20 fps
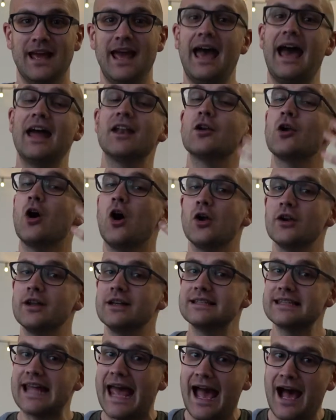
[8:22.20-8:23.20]
And it
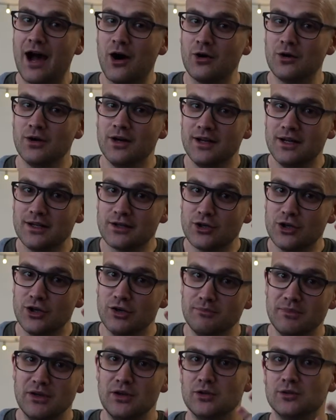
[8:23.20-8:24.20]
honors our
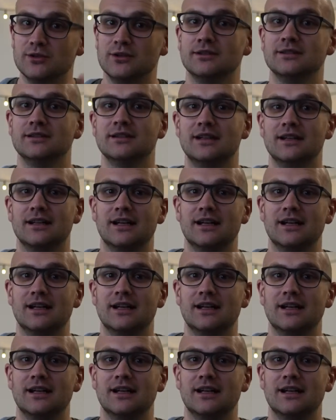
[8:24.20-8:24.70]
communal